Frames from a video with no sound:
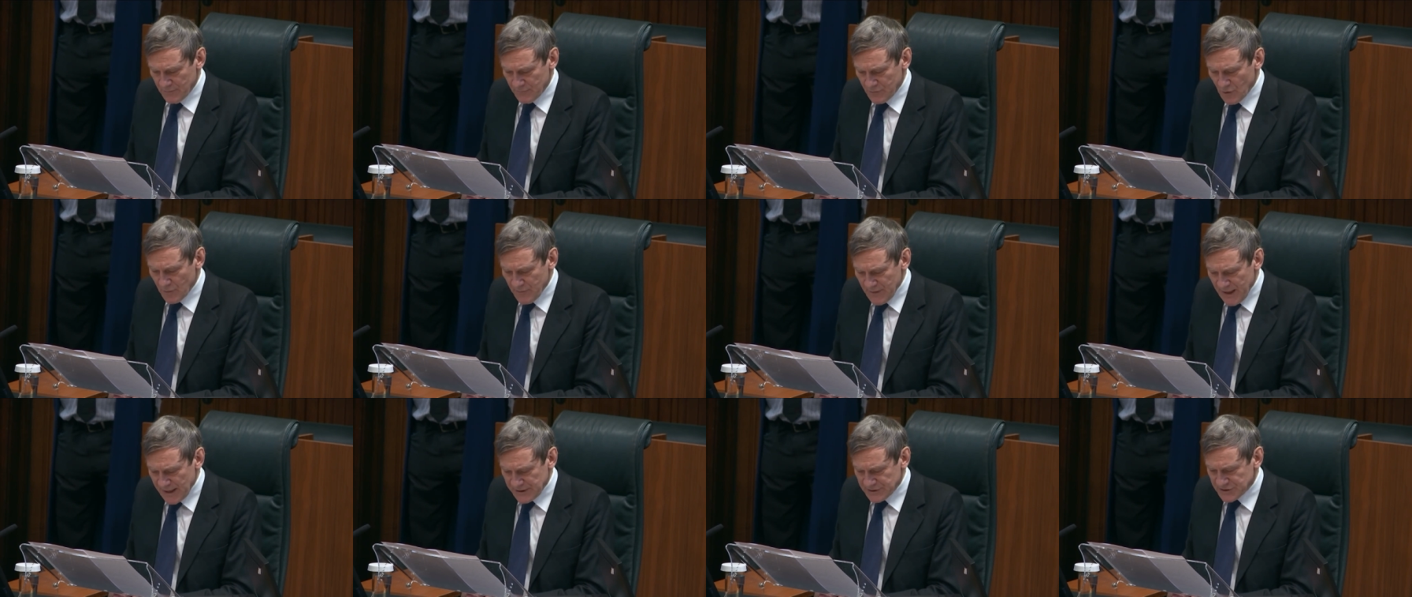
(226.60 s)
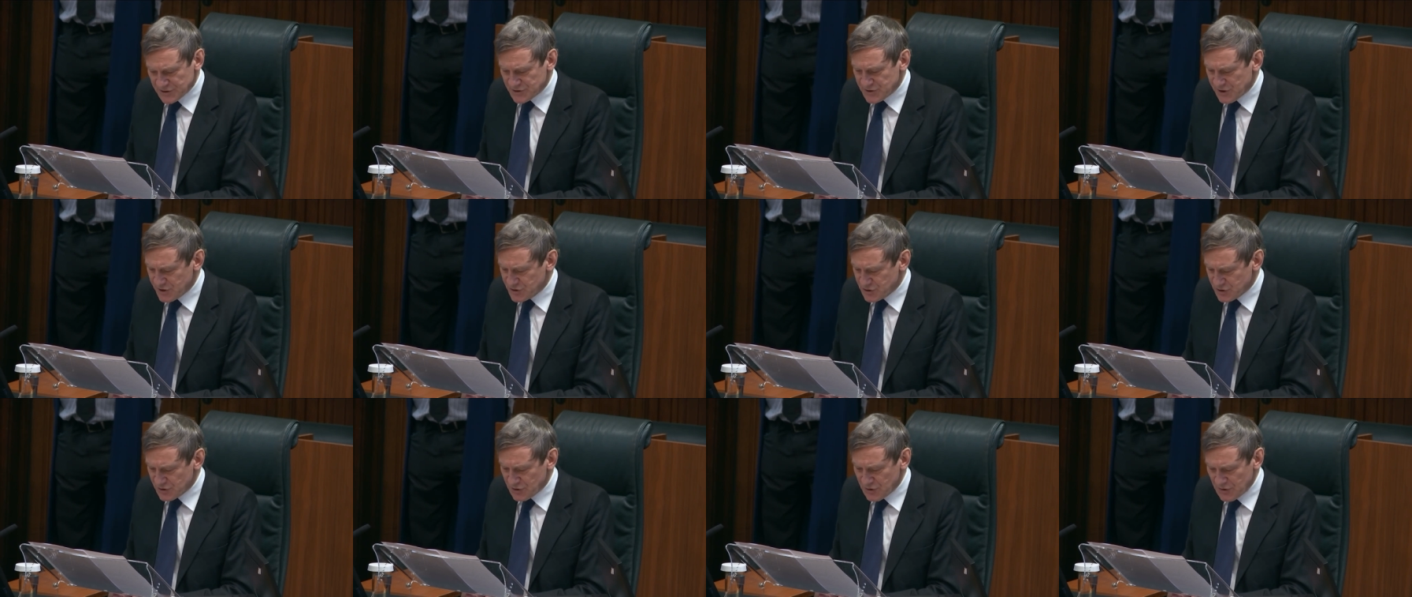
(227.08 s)
From that
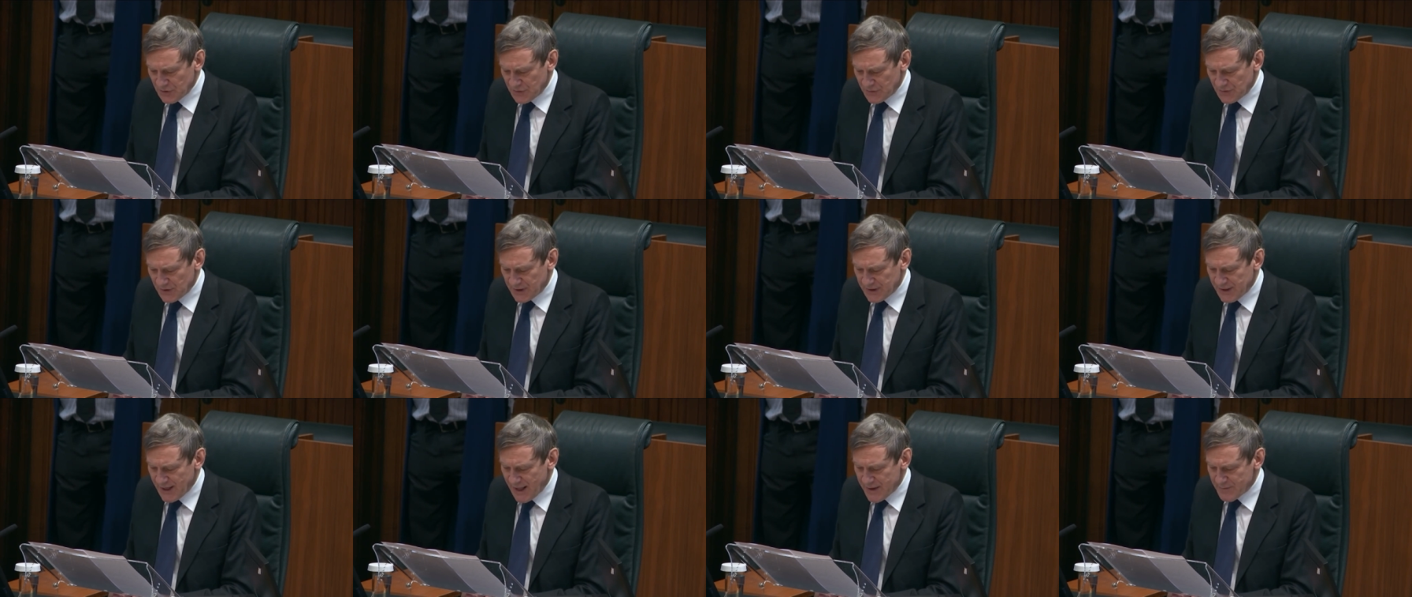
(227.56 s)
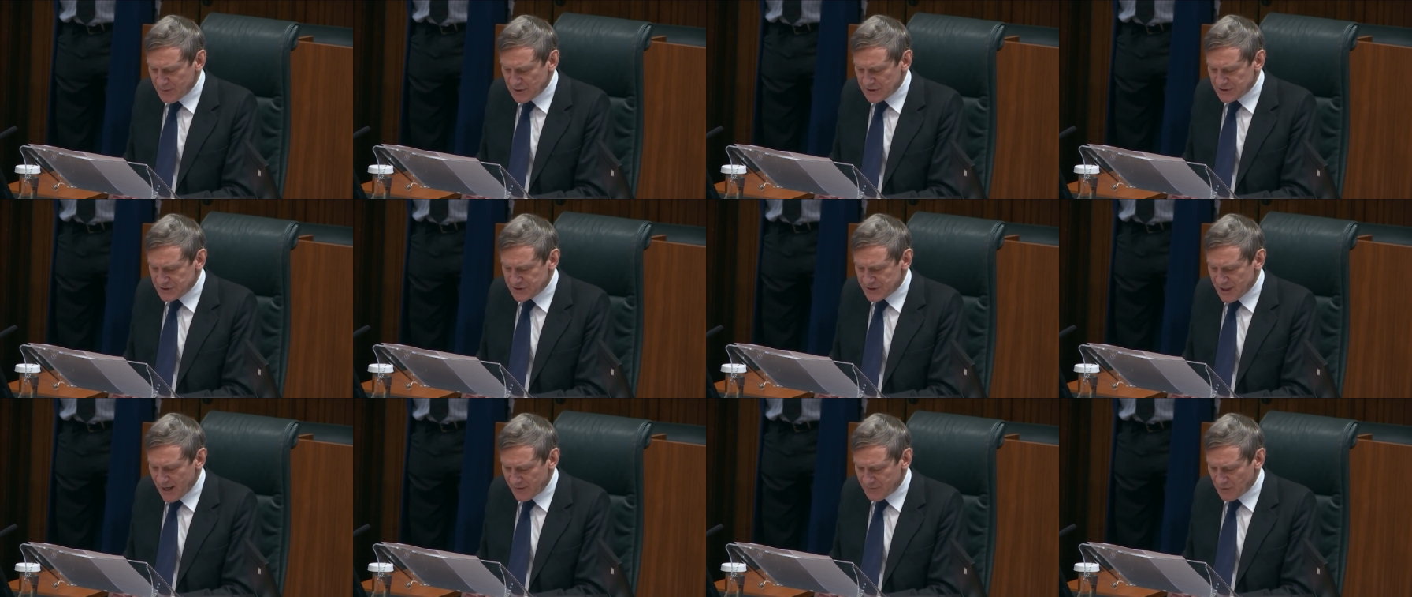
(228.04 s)
decision, the
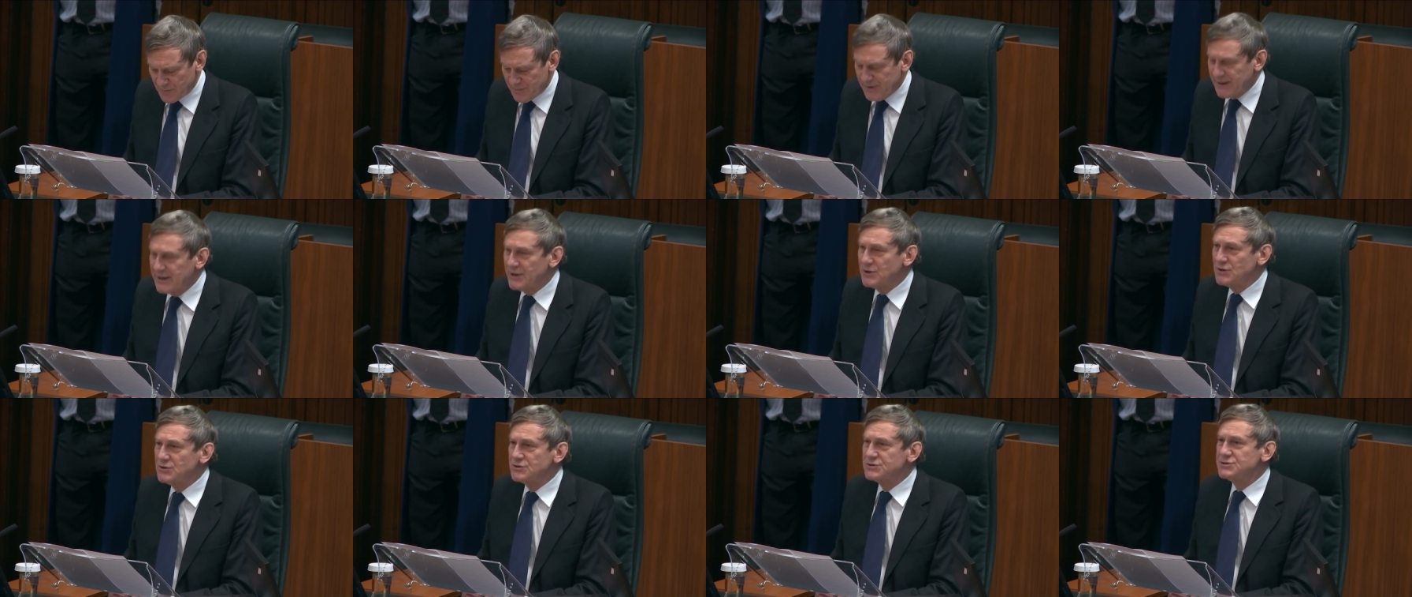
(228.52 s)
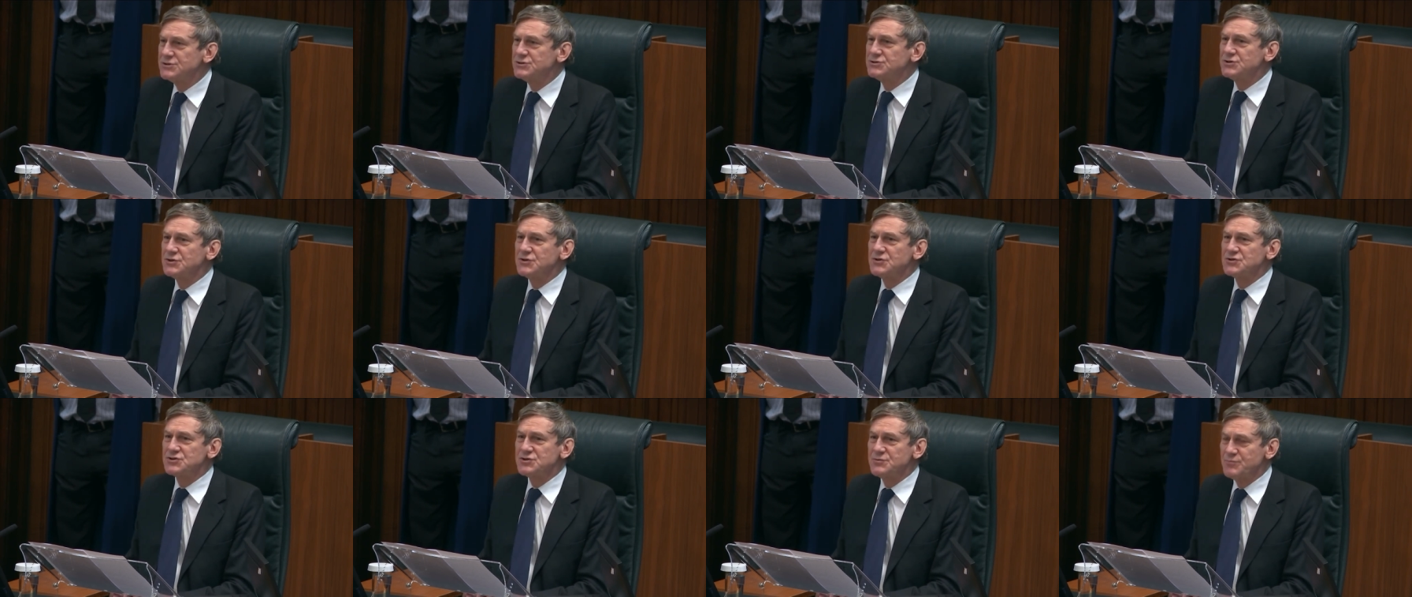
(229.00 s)
claimants have appealed
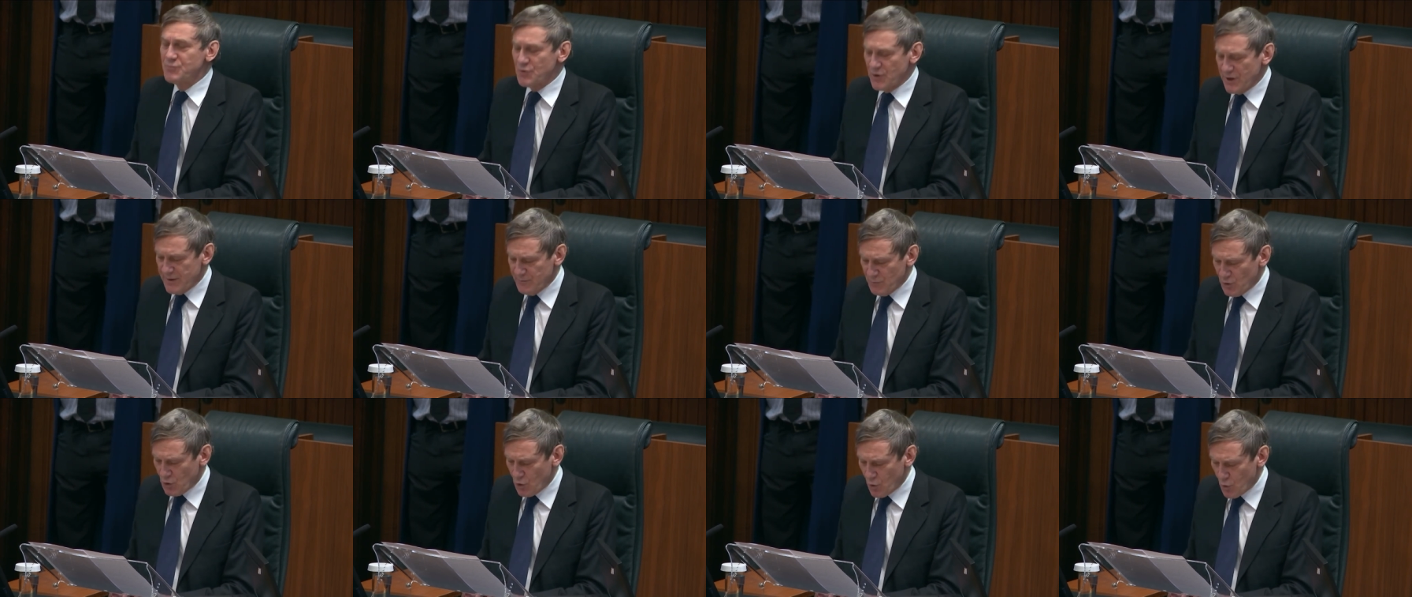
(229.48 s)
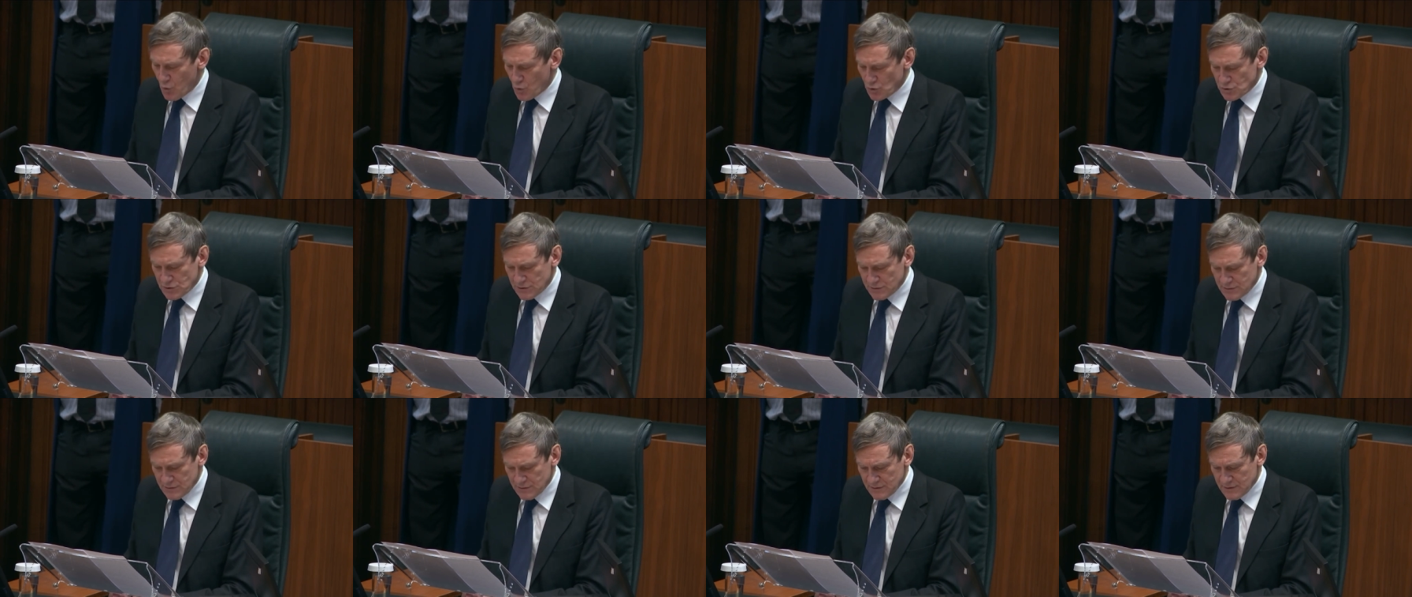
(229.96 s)
to the Supreme
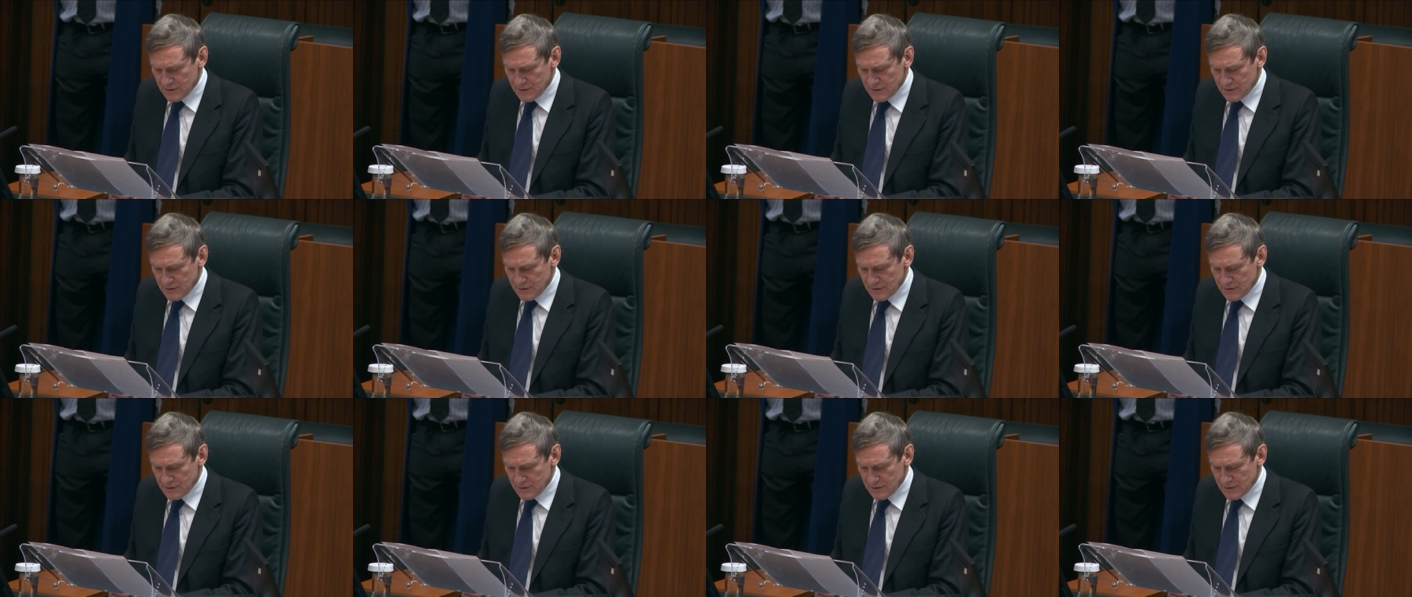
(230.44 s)
Court.